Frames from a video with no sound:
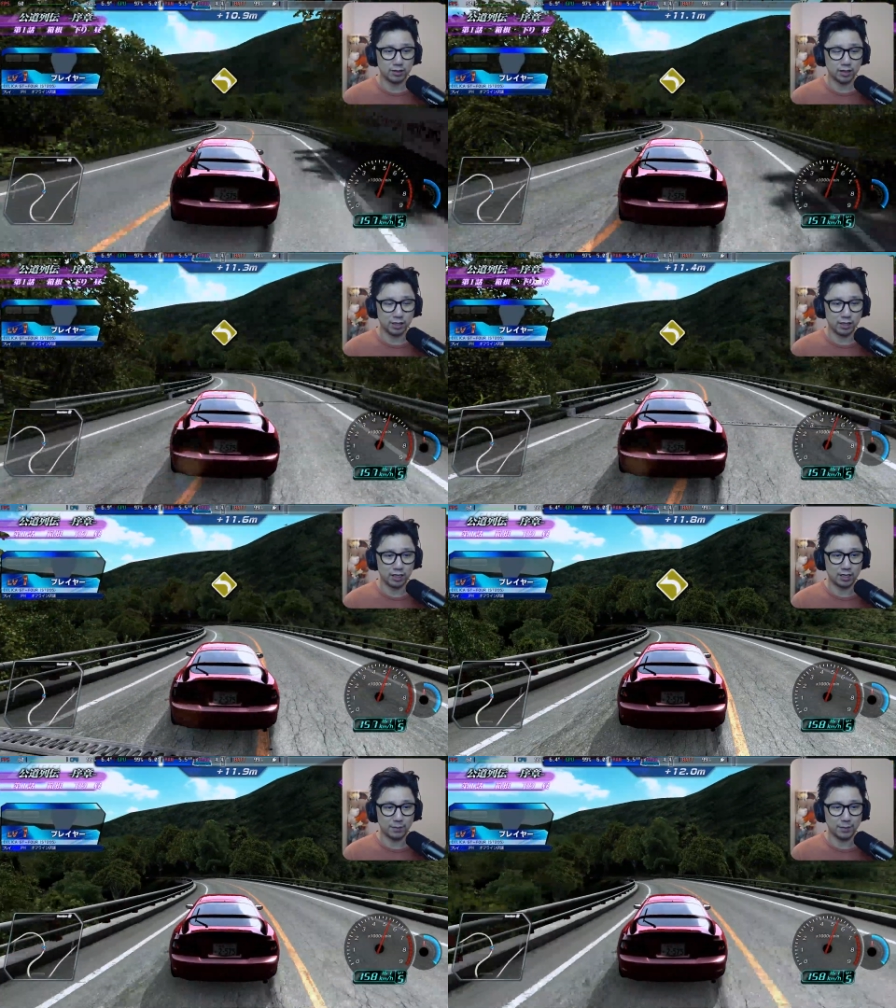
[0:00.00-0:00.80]

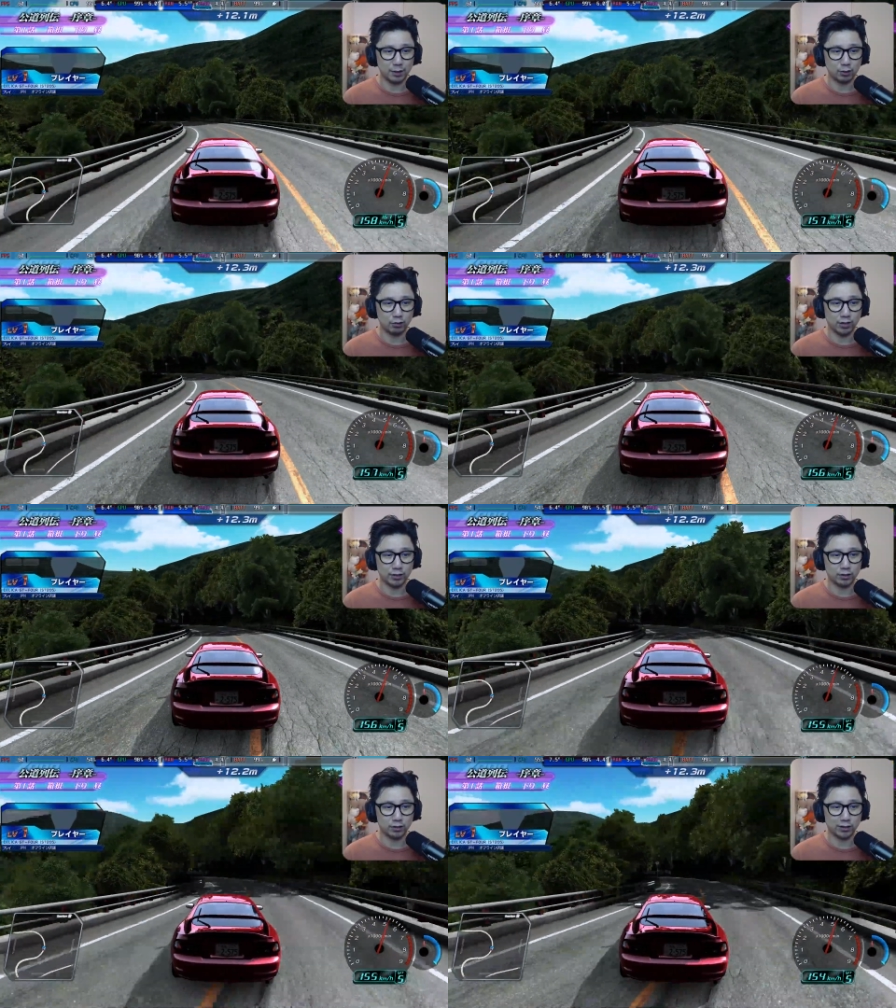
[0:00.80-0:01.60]
Uh, maybe I'll try
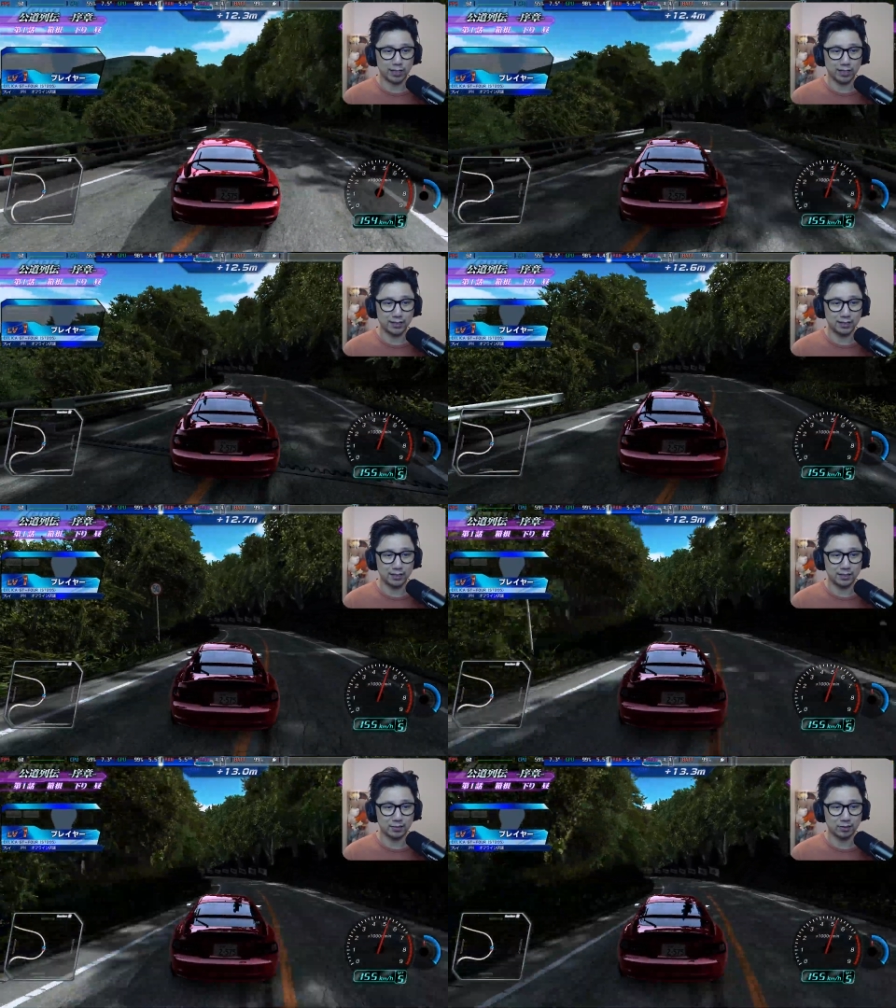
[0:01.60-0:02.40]
installing
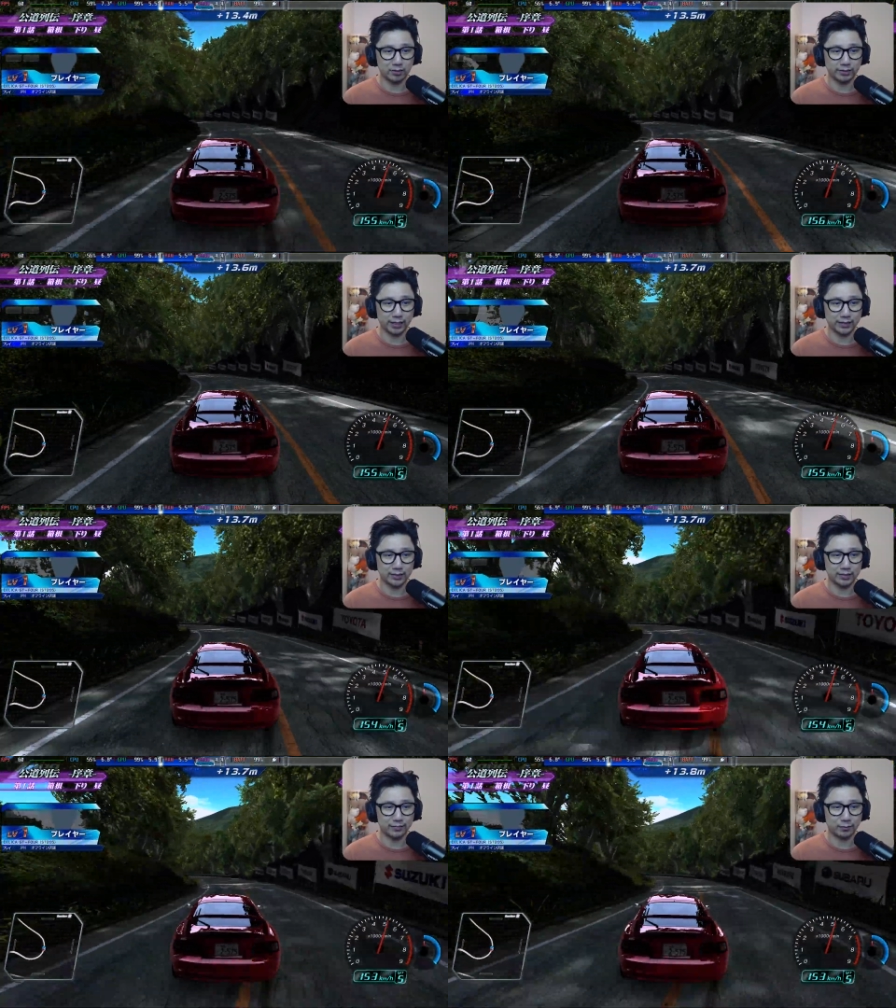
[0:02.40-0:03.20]
other
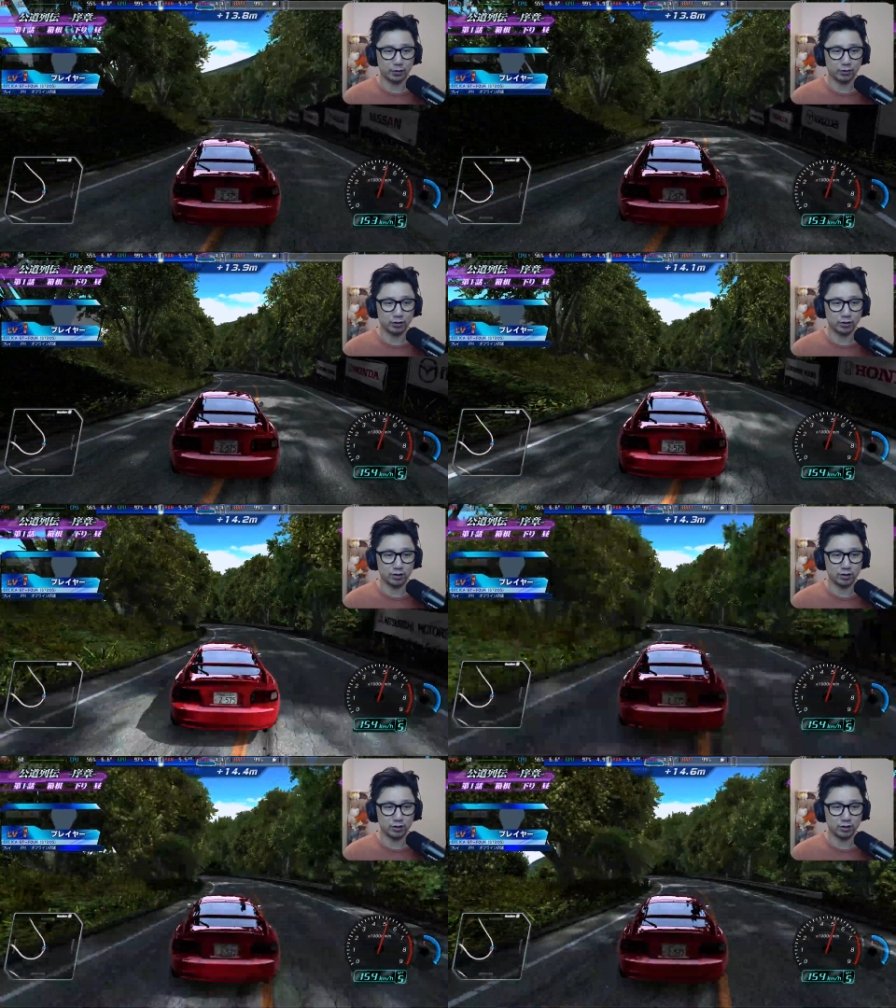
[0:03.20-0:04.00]
.NET's versions,